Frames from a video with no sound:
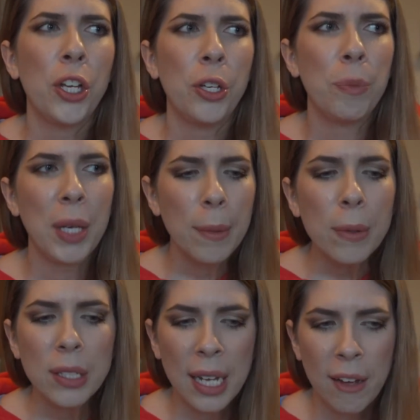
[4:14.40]
be
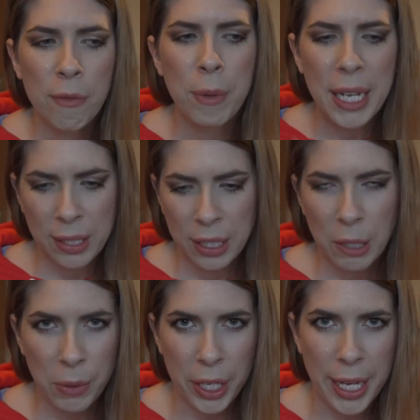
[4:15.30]
able to have basic
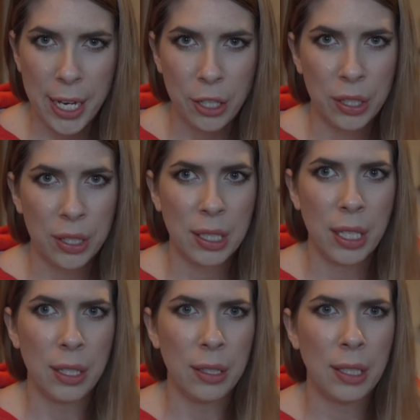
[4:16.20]
communication
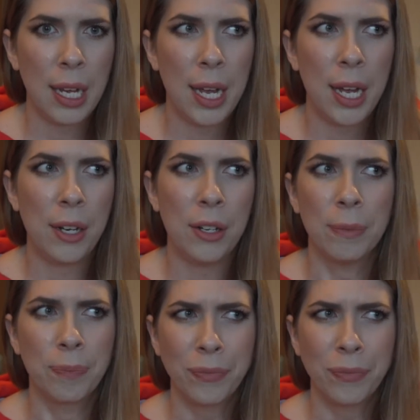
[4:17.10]
skills and